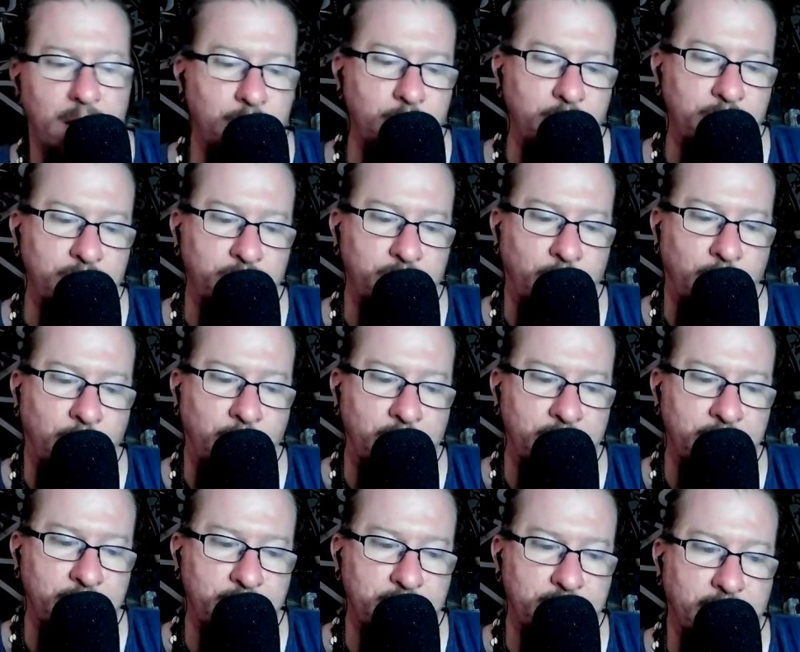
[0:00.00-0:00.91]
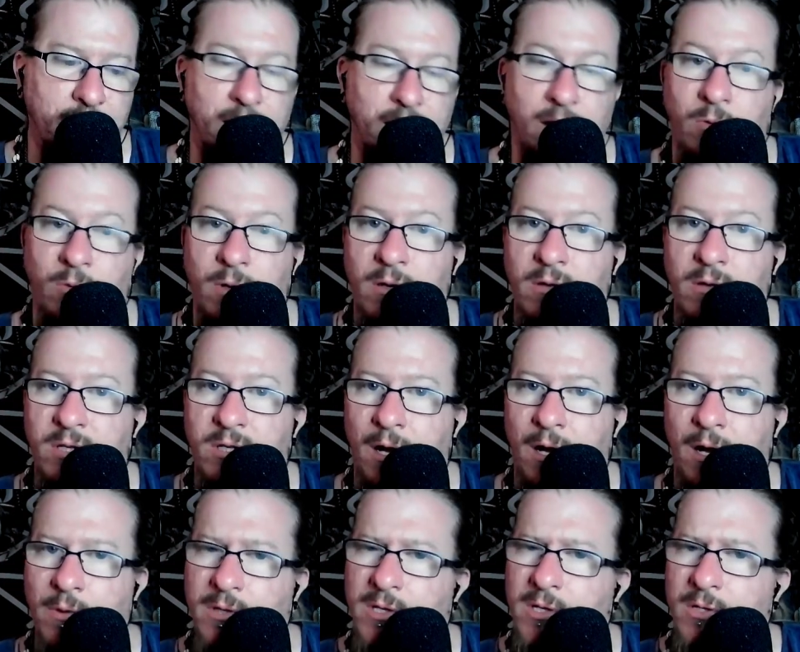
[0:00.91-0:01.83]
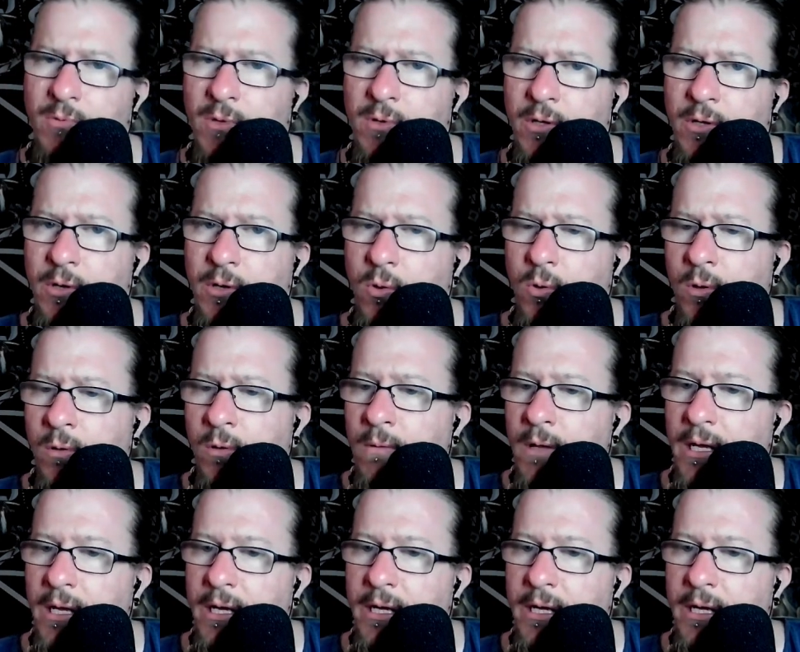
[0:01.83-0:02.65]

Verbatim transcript: with your audience, like in real time, which is really cool.